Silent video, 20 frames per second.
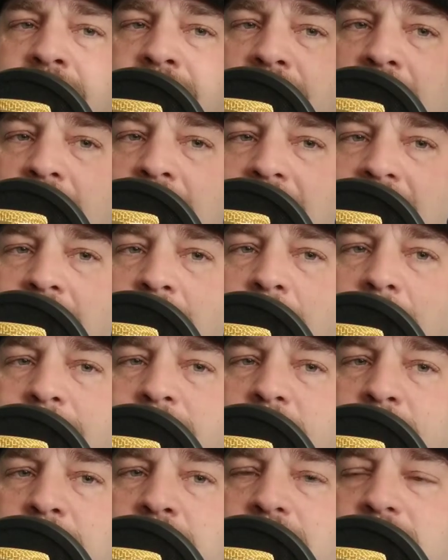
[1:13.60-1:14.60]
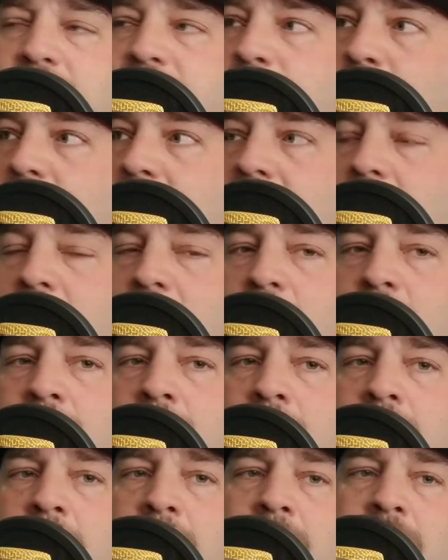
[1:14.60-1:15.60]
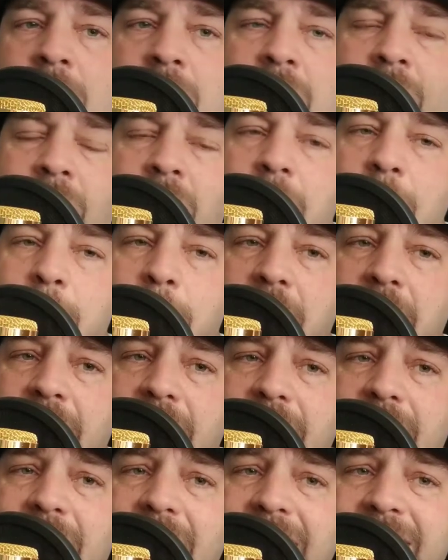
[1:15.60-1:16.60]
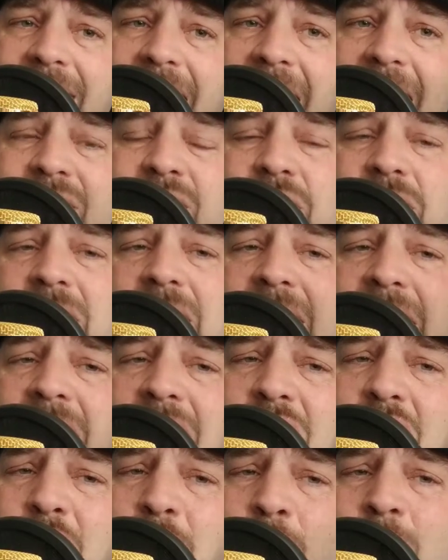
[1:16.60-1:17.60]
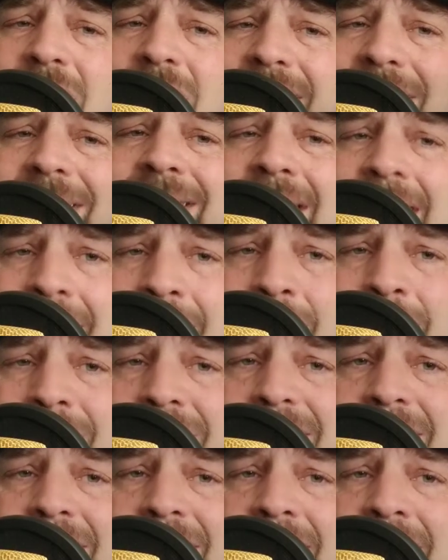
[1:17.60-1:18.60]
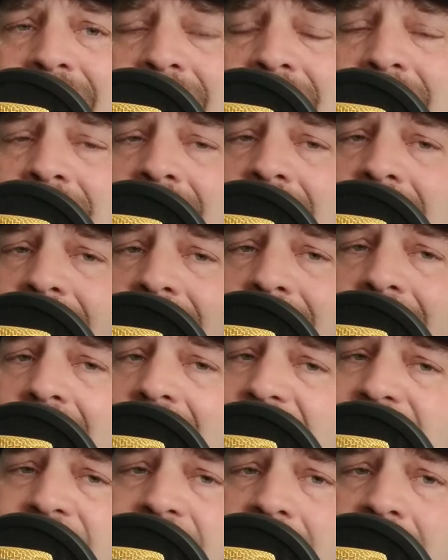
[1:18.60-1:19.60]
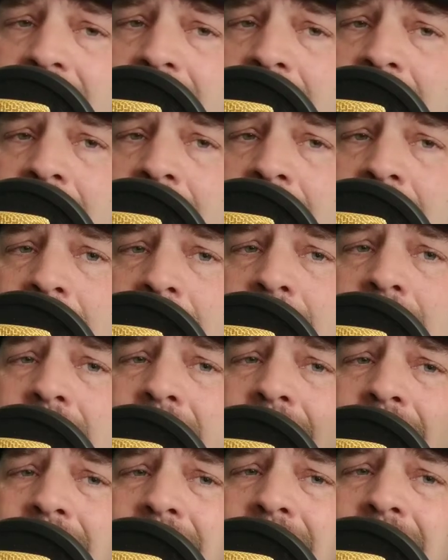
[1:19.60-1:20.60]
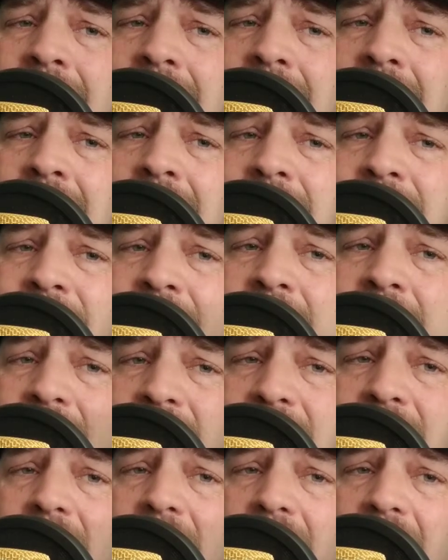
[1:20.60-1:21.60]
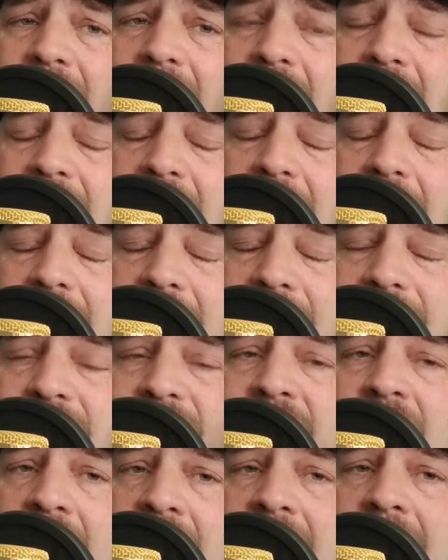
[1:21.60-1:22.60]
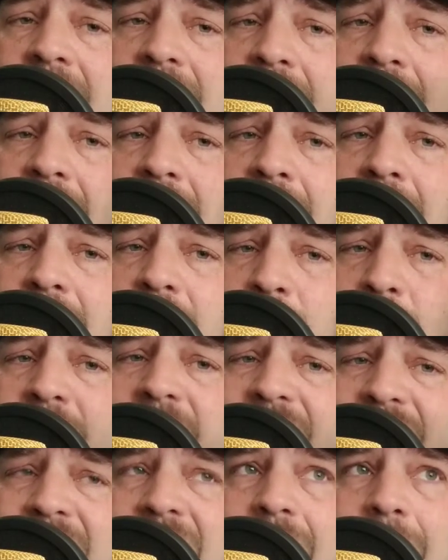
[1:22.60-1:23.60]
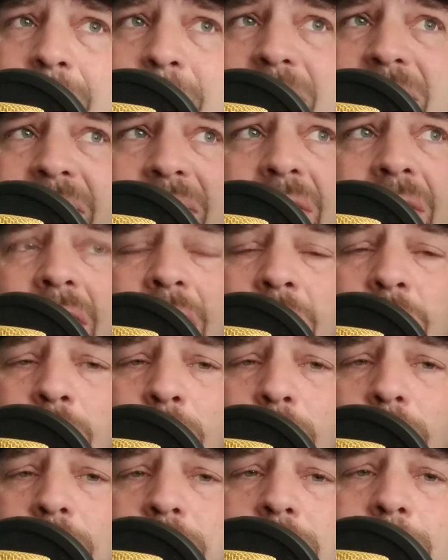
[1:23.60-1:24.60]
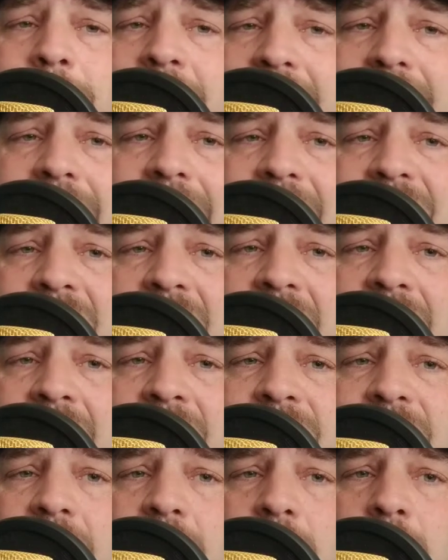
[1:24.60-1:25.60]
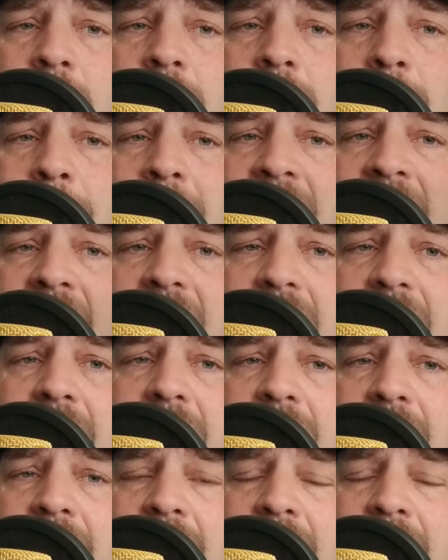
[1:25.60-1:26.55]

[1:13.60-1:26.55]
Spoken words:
Sorry to interrupt you, Mr. Fuego, but it's actually Chris Simms, not Phil. Phil's son, Chris Simms, who couldn't make it as an NFL quarterback